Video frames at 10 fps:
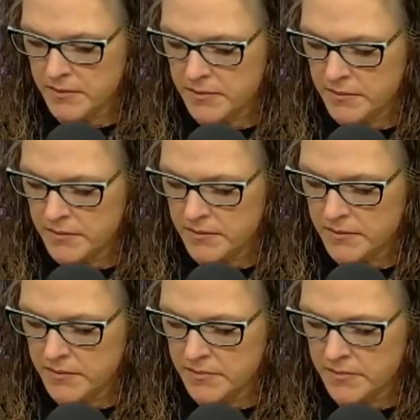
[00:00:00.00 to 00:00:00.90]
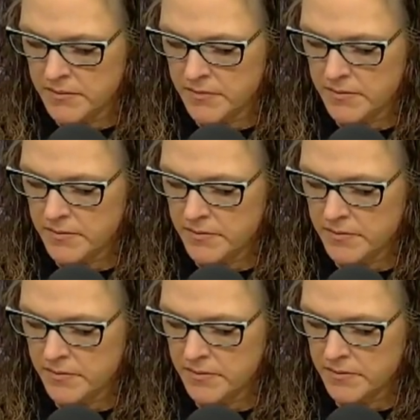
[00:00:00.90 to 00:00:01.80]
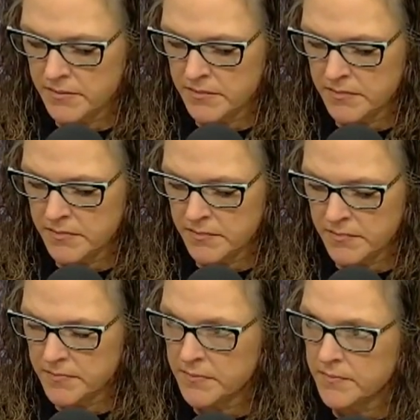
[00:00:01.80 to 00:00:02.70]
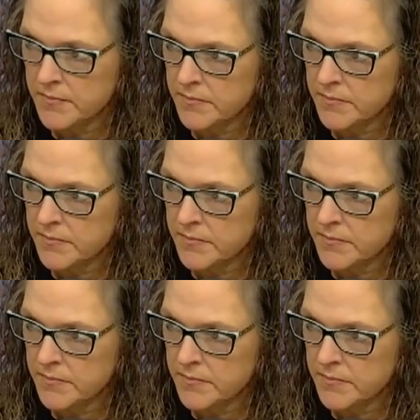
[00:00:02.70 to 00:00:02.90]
(silent)